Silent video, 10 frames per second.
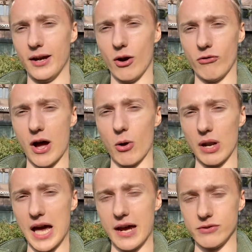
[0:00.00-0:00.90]
of our
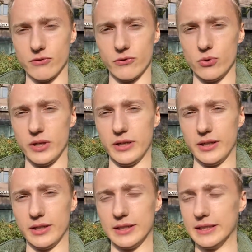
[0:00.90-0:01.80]
lives of
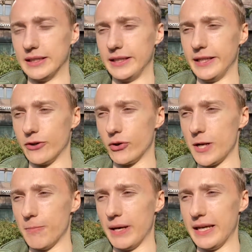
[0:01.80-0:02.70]
doing
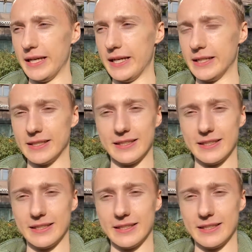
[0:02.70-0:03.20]
incredibly